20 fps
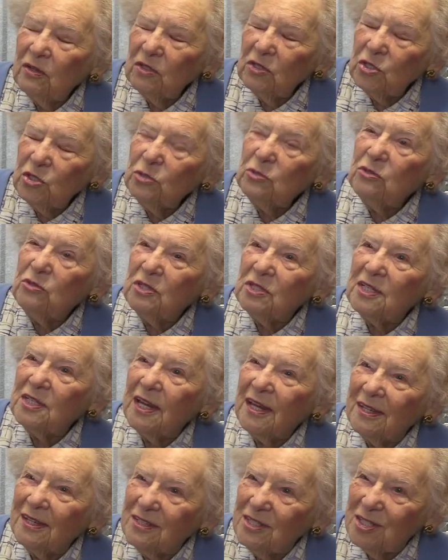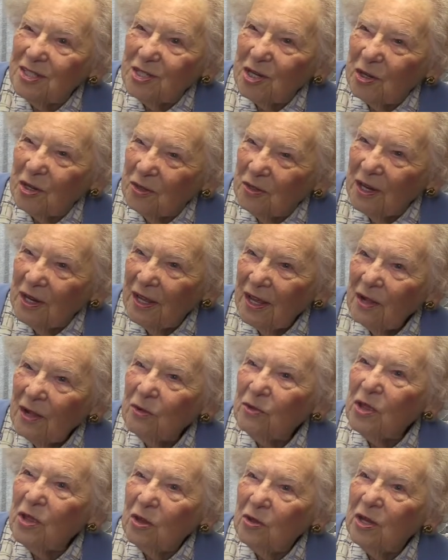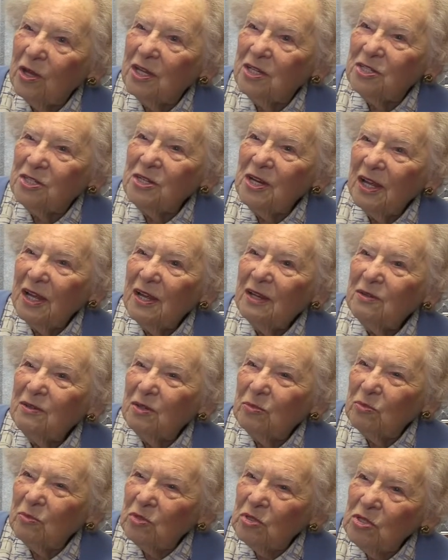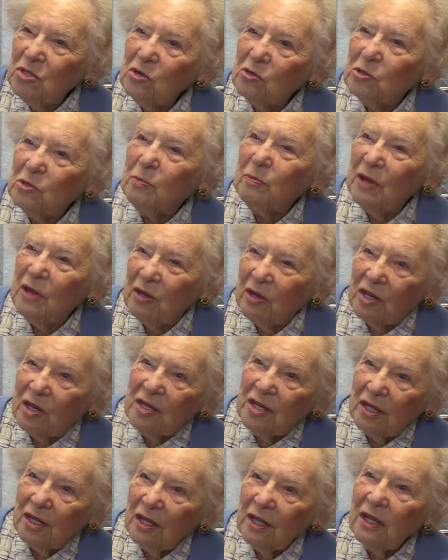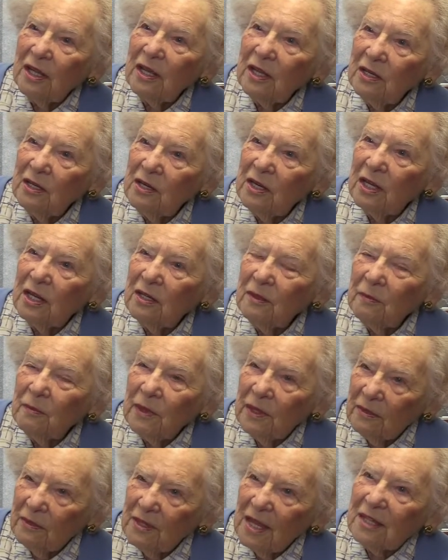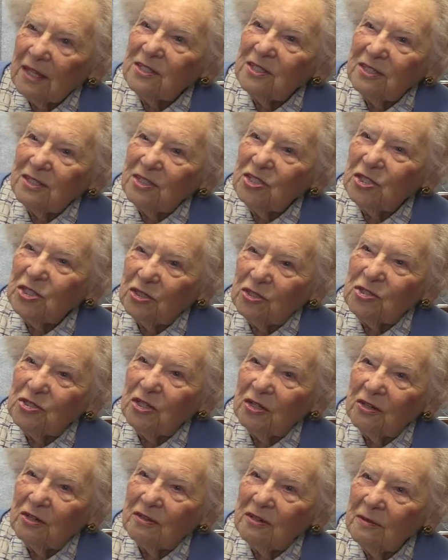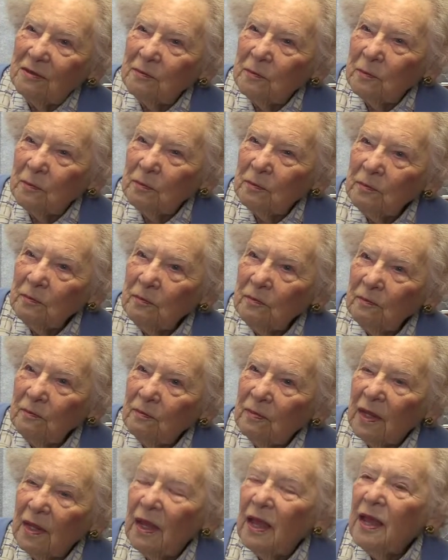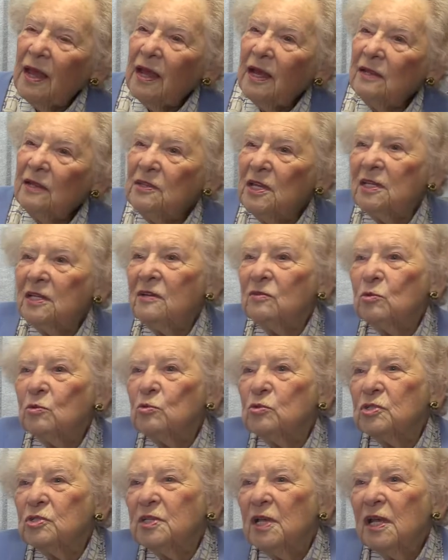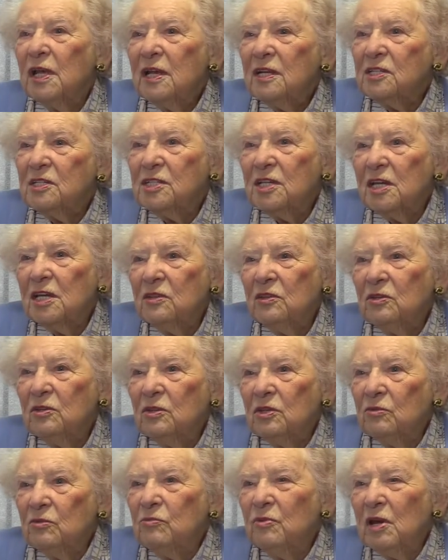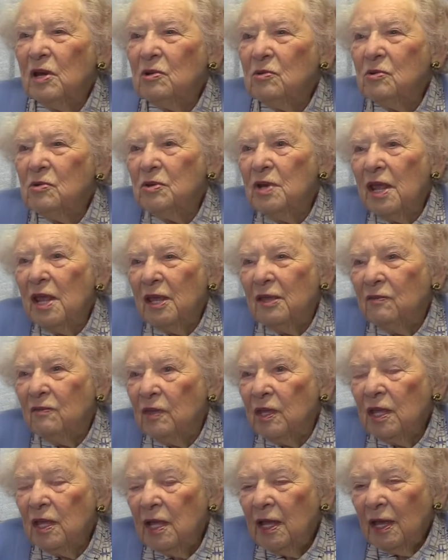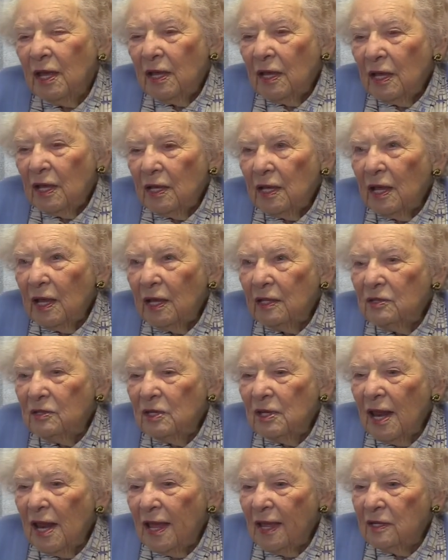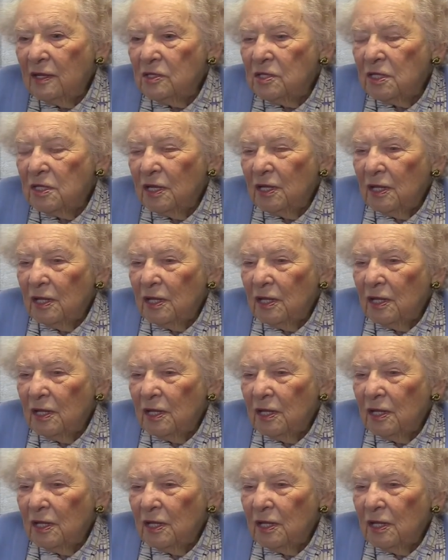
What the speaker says: to this headstone, although he was not buried in that churchyard. And then, of course, I say that the Royal Navy had the land